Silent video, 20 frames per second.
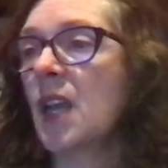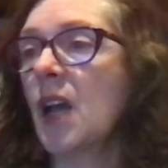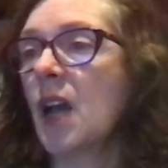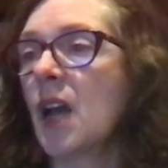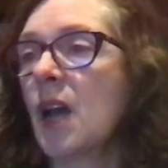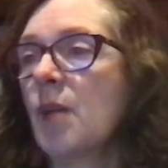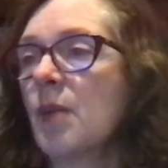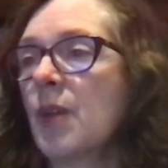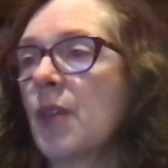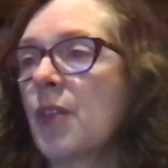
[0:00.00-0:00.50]

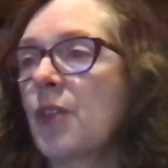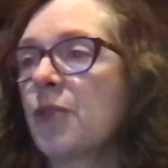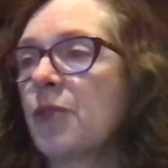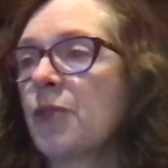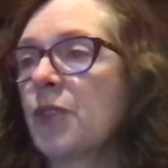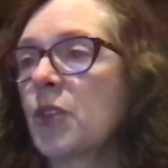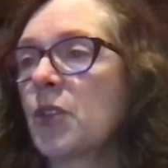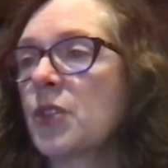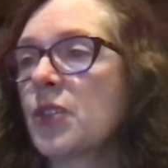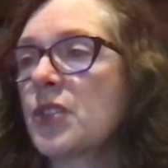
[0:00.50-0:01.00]
Um, the
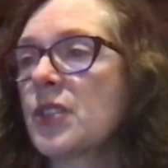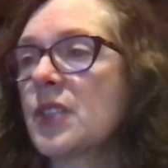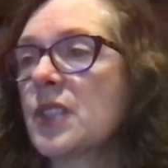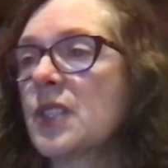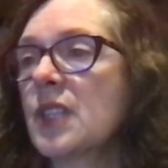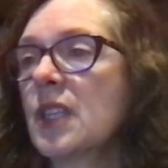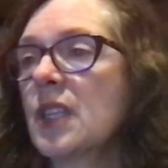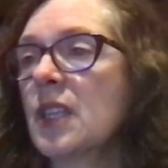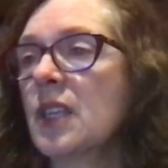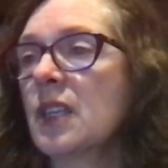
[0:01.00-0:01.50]
first
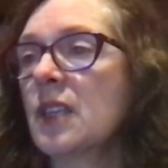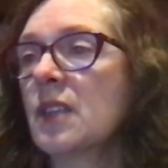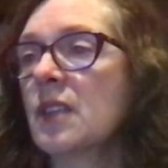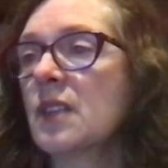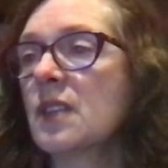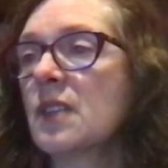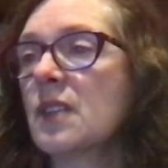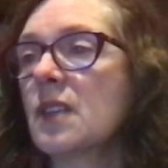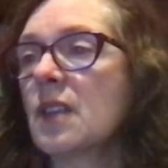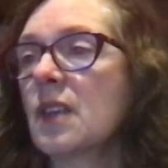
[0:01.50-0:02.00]

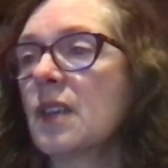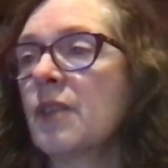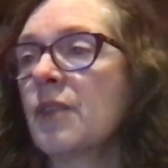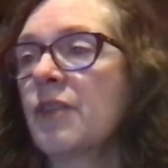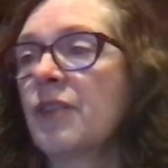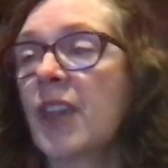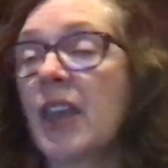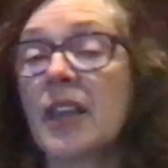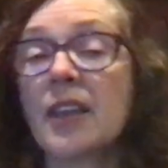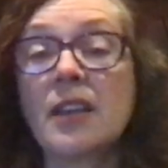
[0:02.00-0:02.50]
is
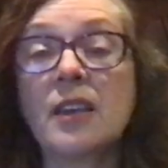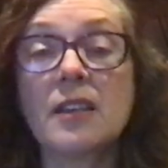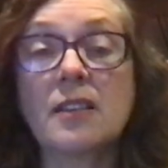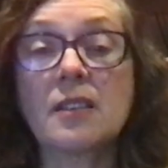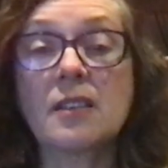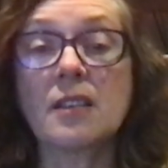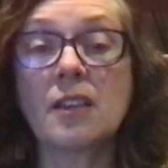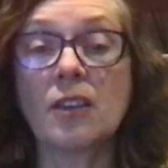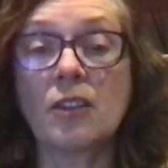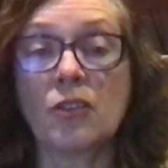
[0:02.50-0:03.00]

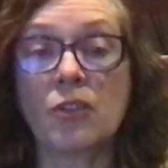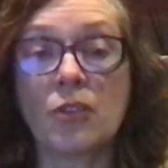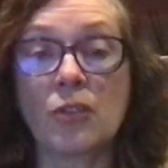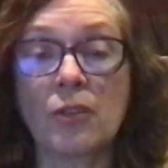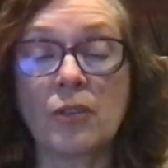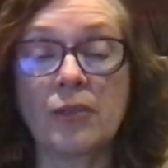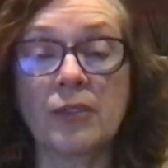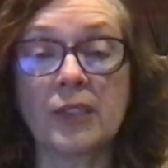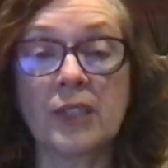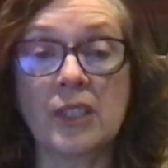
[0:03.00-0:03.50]
vagus
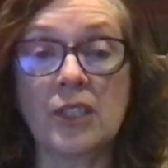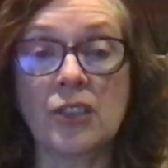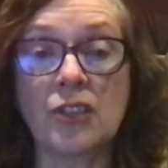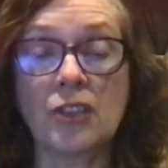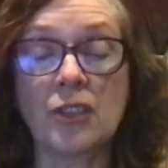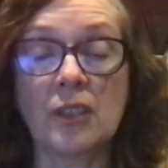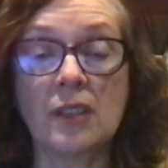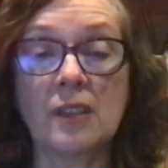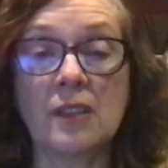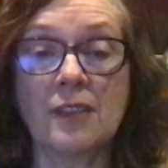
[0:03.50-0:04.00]
nerve
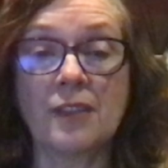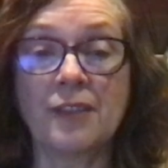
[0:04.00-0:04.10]
lesions.